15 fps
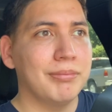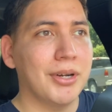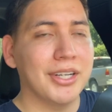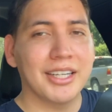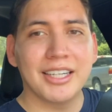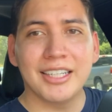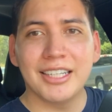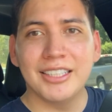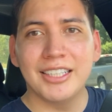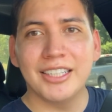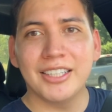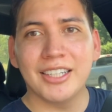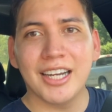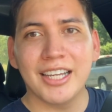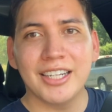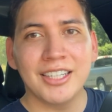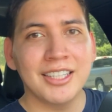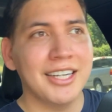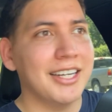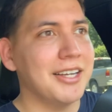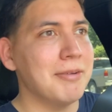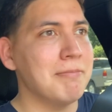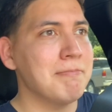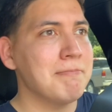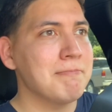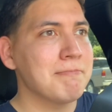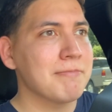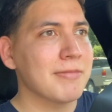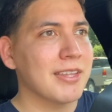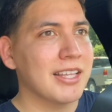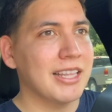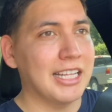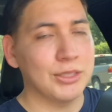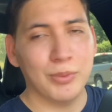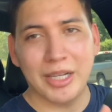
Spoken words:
Probably gonna get dinner later. That's